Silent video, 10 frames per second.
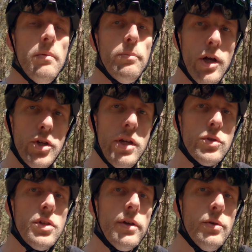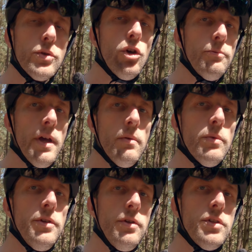Plush Hill Cycles hooked me up
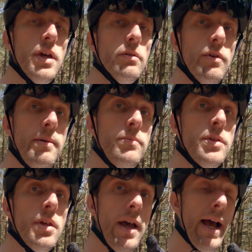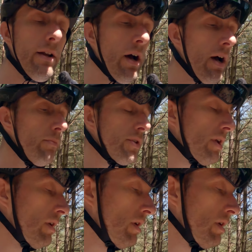with a new set of rims and hubs.